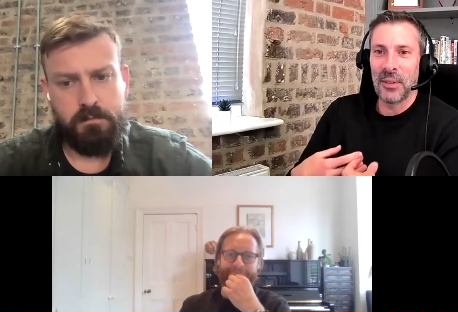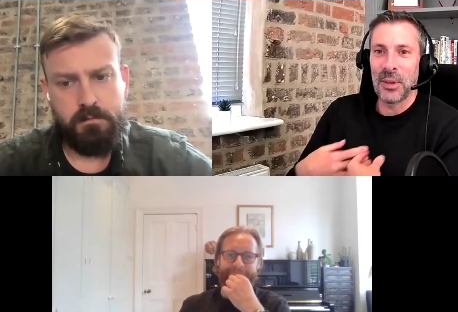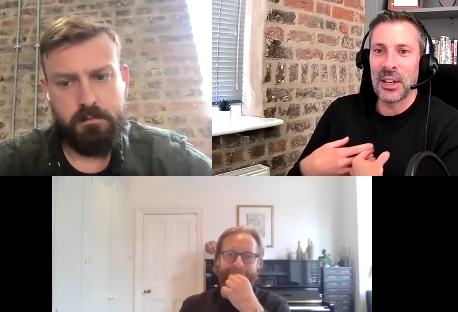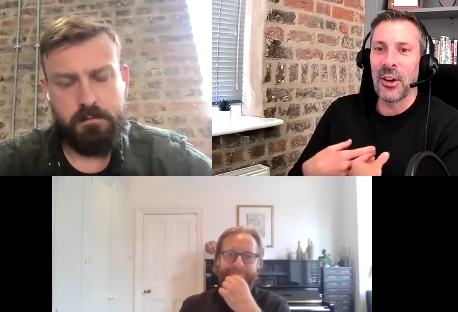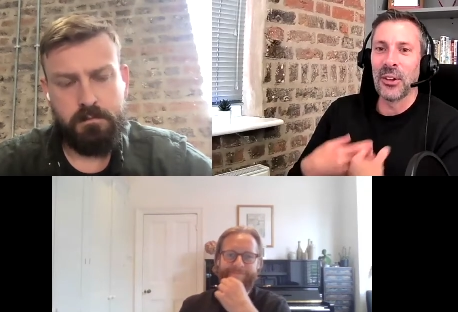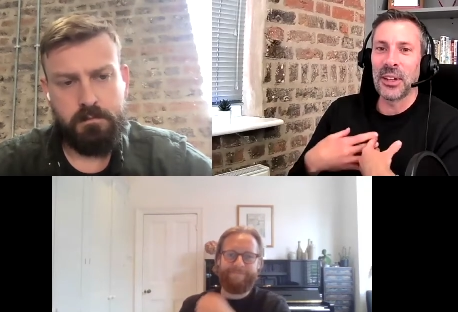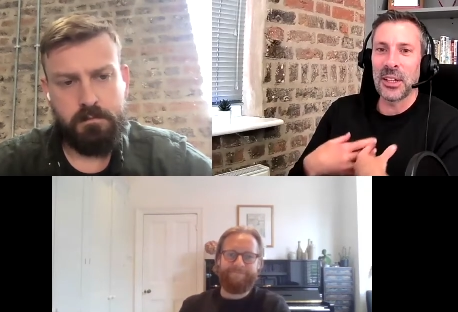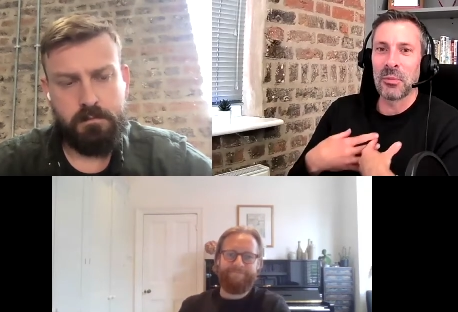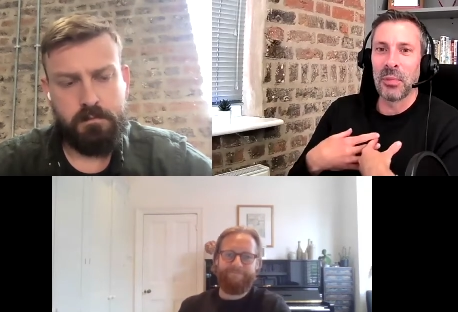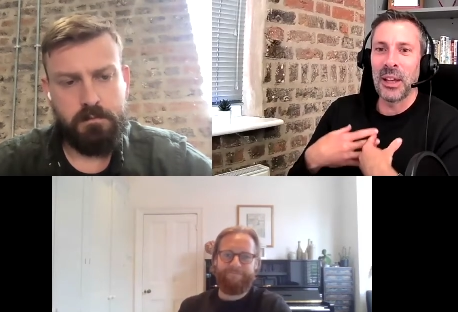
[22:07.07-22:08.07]
Speaker 1: We can't
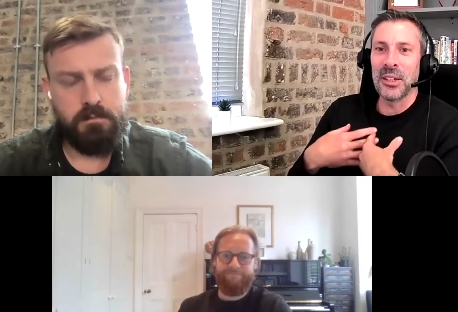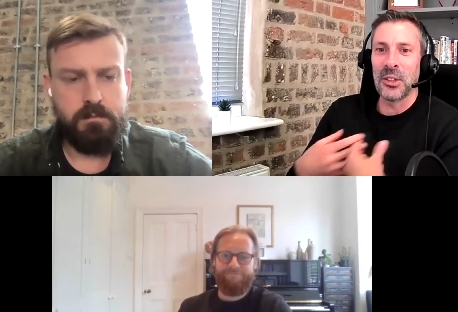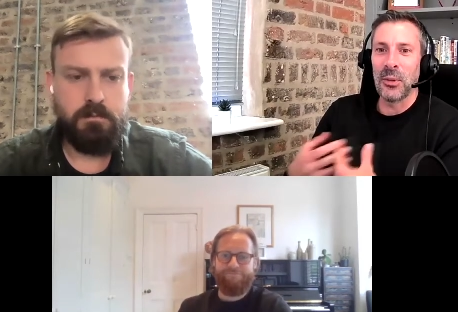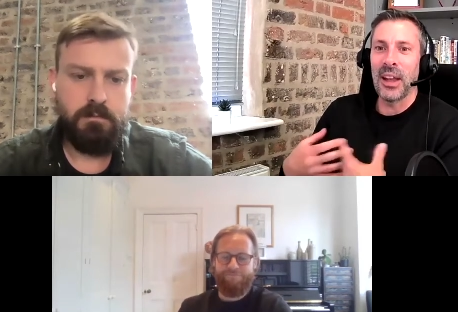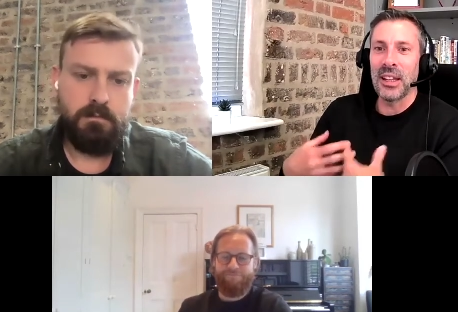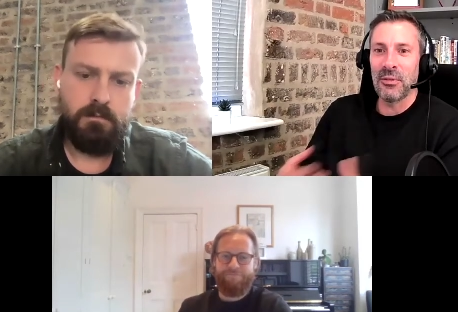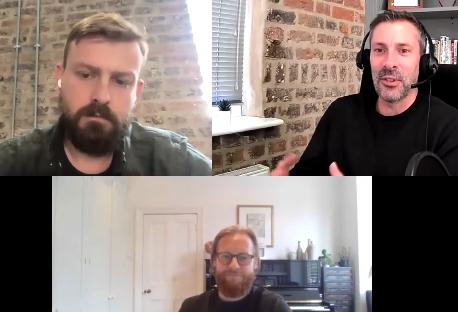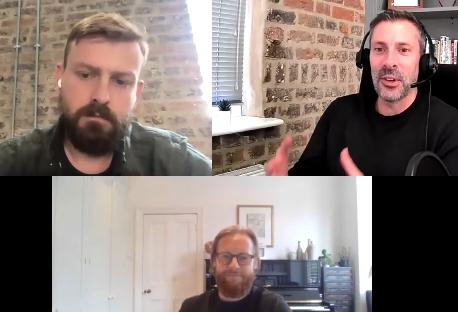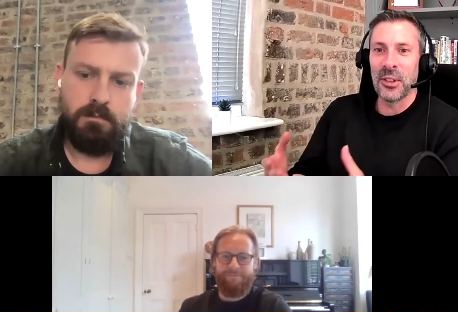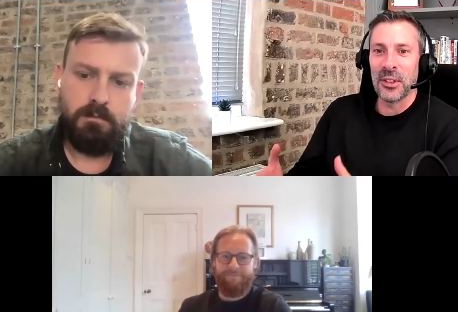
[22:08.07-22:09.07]
explain to you any
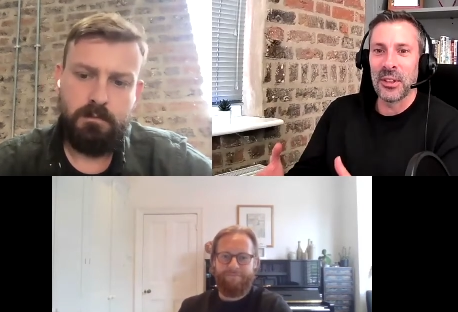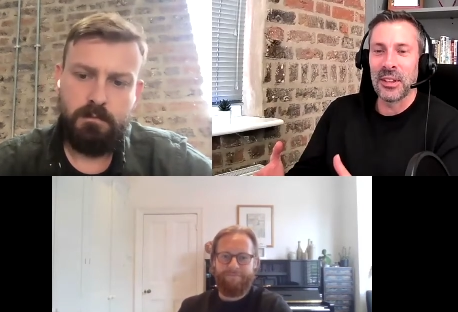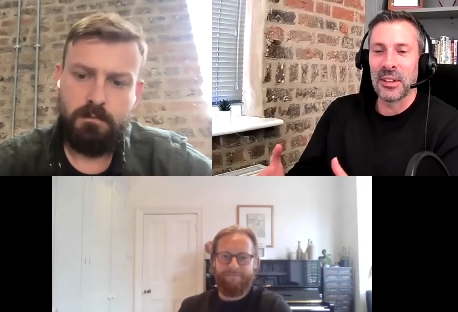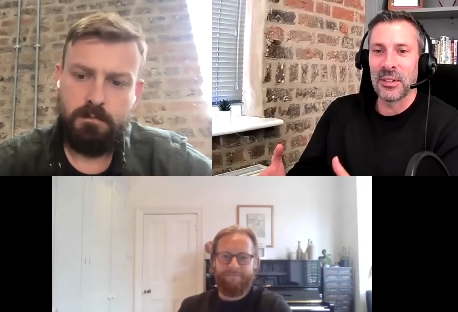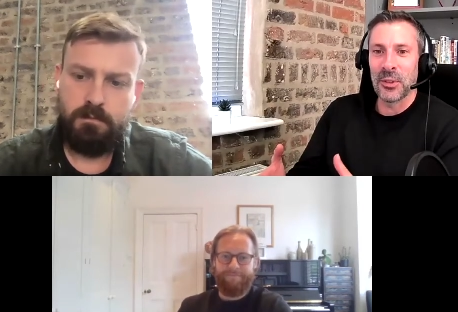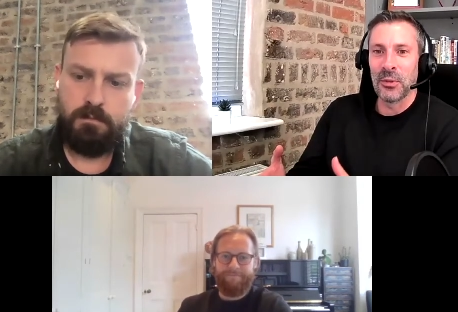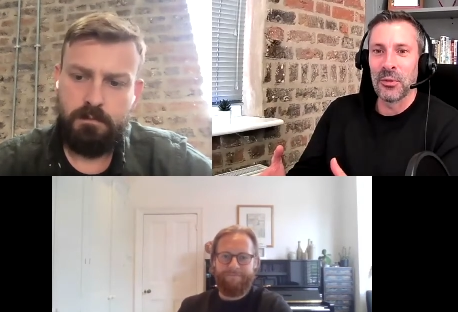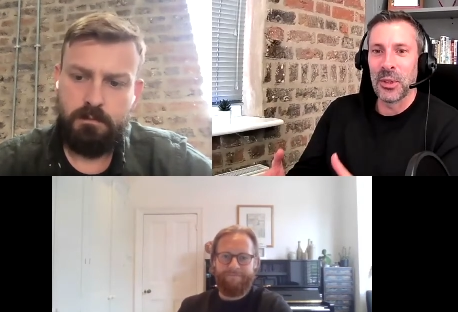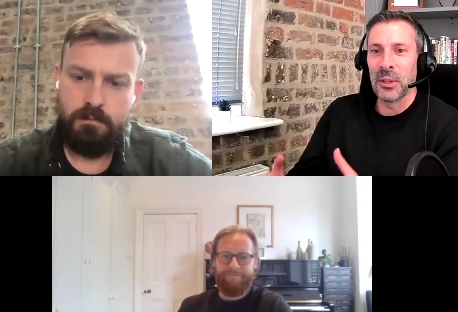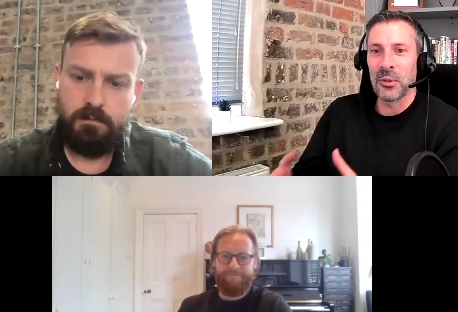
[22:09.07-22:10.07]
further than the sort of
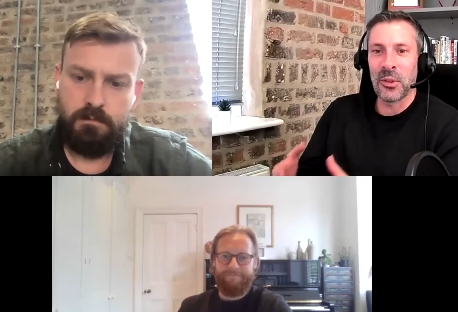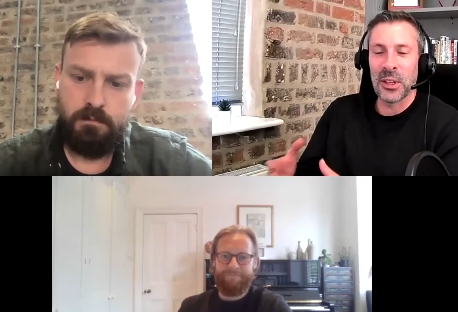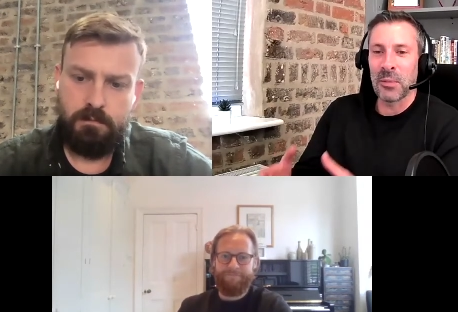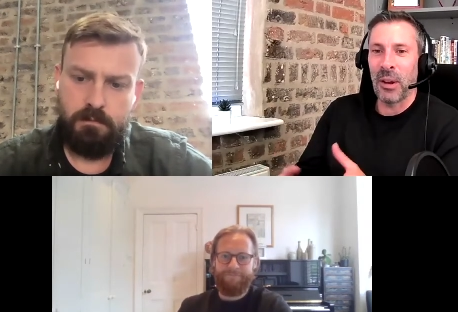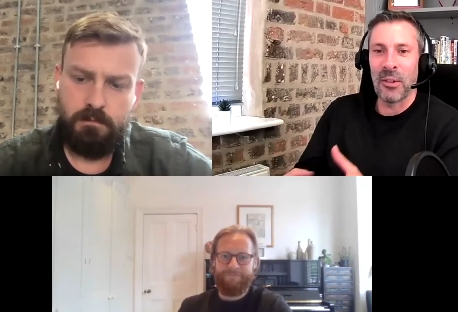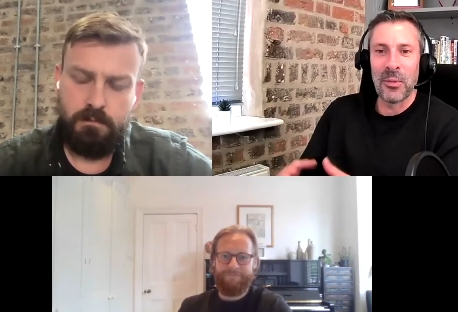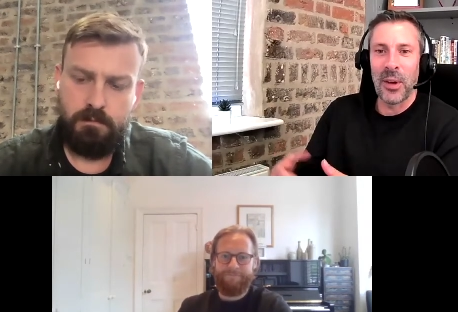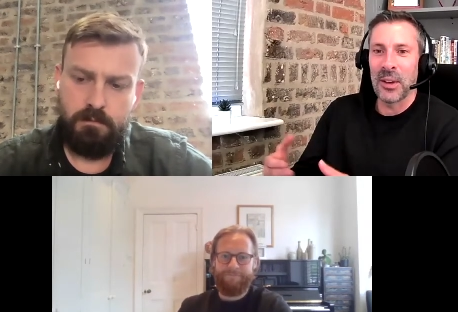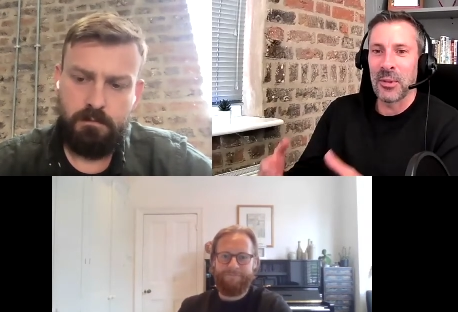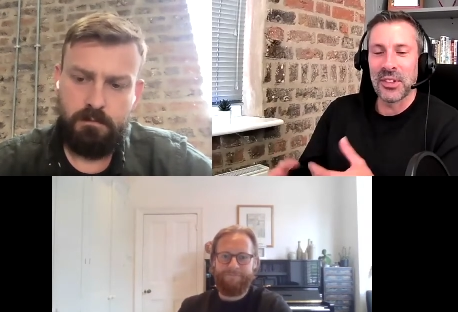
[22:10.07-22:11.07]
real transparent
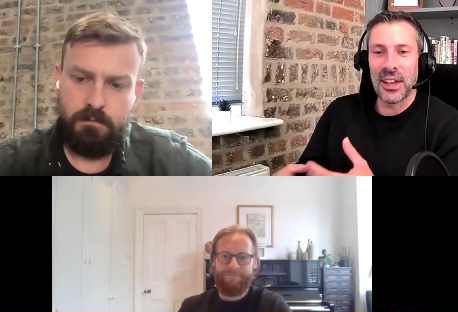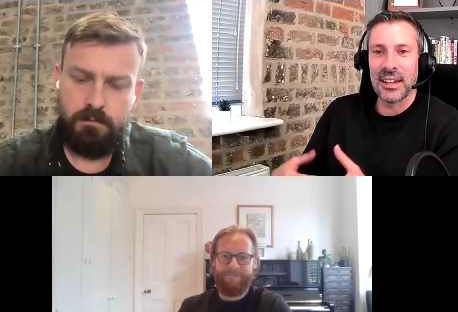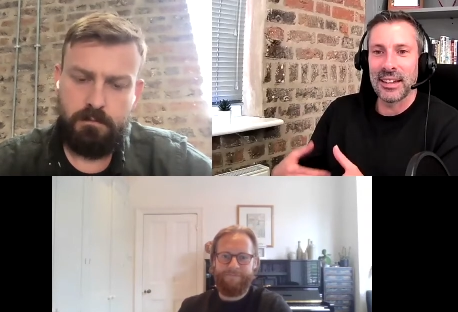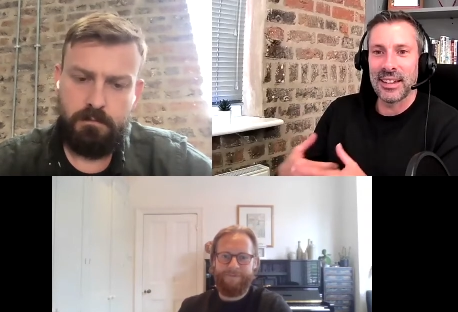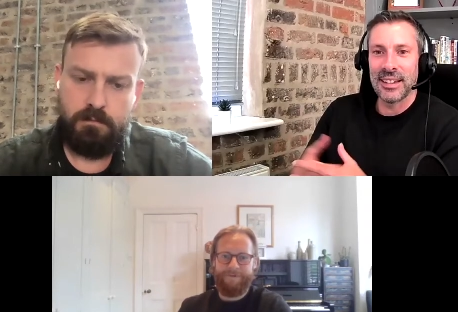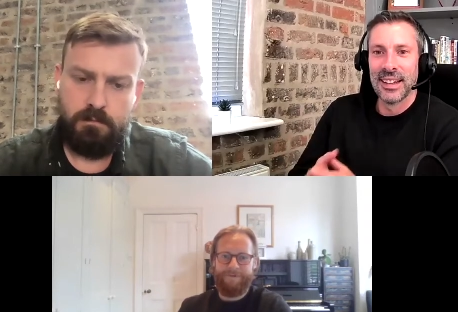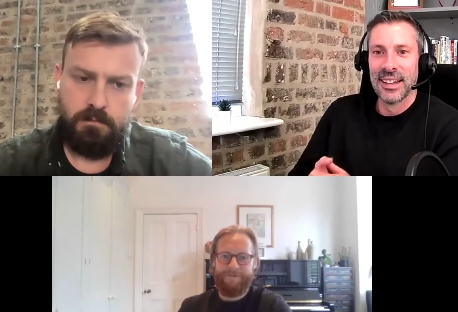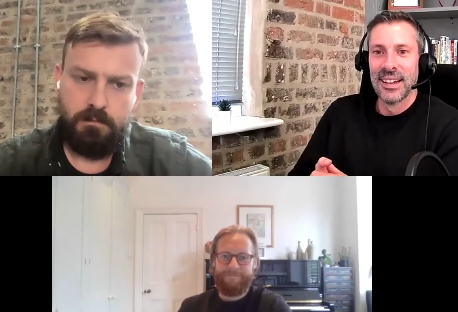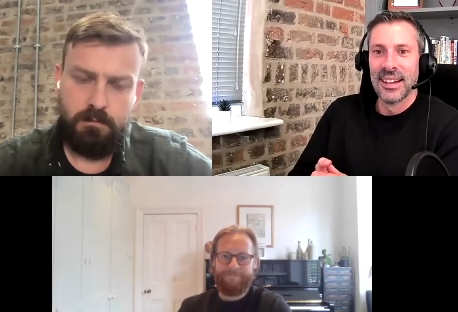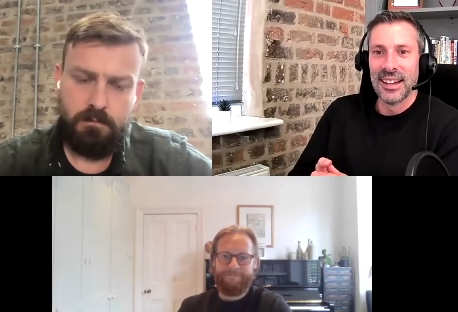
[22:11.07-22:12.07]
way we're saying it.
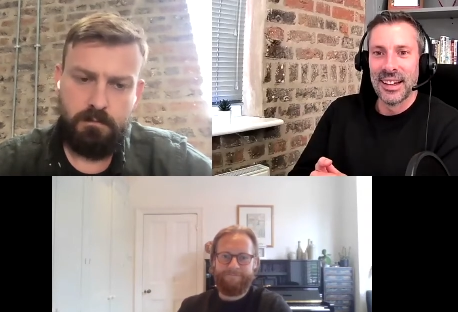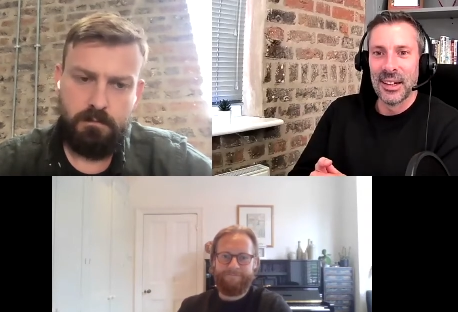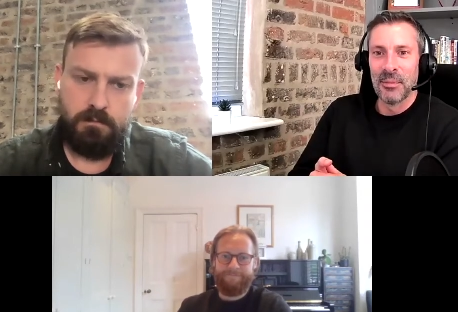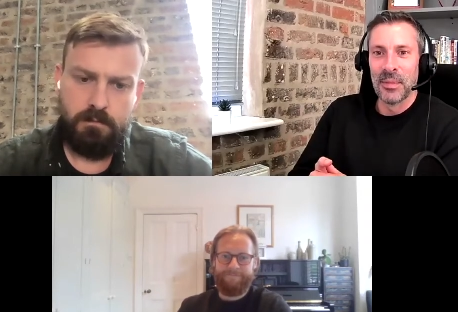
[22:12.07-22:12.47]
Um,